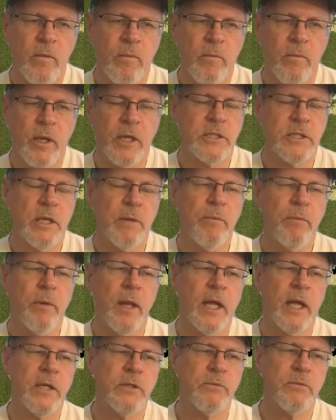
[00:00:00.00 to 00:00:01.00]
because some
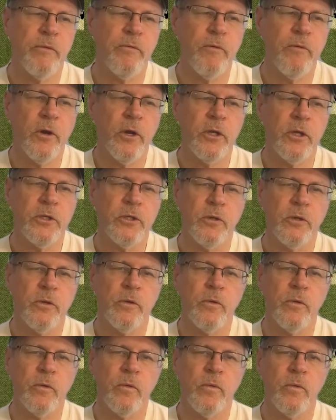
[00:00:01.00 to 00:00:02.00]
plays refer you
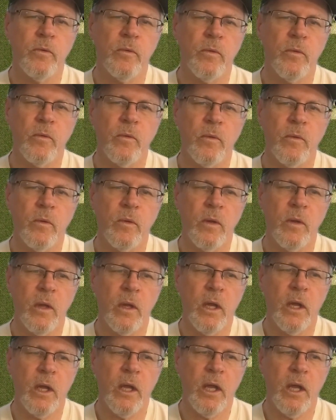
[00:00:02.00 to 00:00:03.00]
to
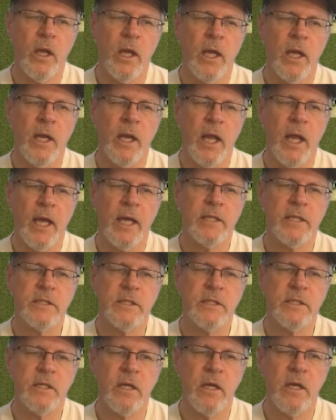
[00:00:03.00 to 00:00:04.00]
an
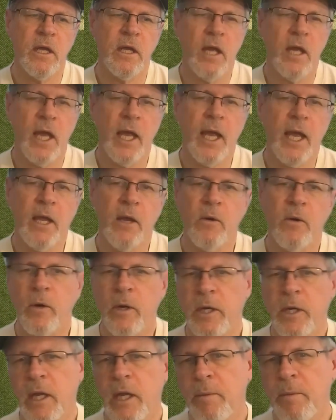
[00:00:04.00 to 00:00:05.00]
S, A,
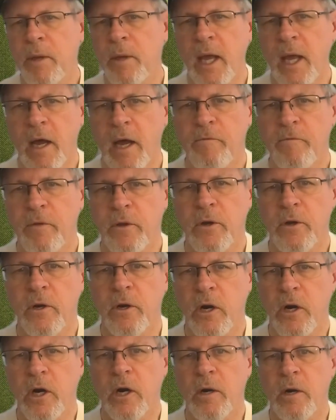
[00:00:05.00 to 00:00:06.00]
or W outfielder
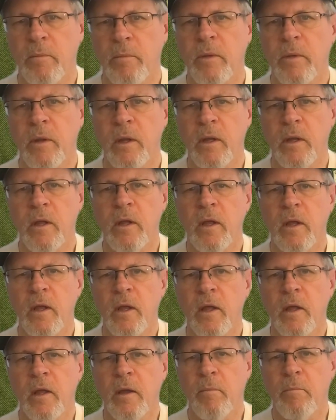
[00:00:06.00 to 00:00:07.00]
arm,
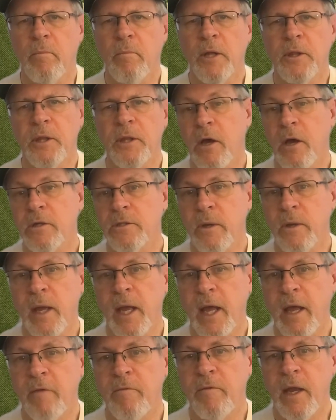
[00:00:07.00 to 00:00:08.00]
but they also
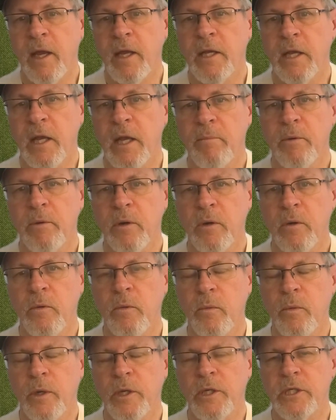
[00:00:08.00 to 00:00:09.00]
have a number
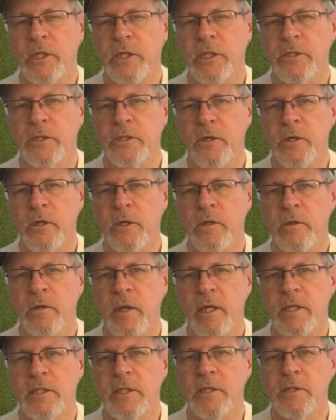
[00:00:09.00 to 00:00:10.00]
which is their
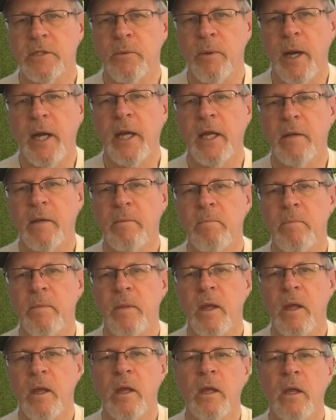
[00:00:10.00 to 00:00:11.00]
assist rating.
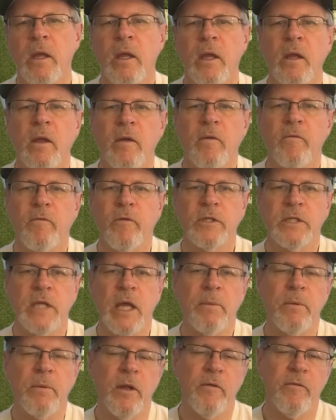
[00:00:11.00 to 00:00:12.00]
For
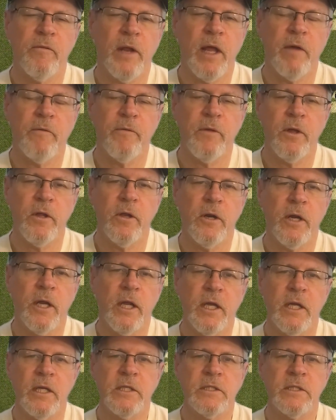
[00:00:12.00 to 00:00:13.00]
example, if an outfielder
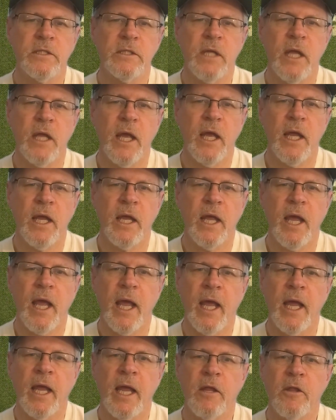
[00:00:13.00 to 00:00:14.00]
is a
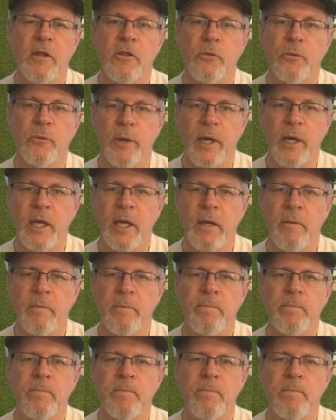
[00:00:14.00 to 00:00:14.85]
A3,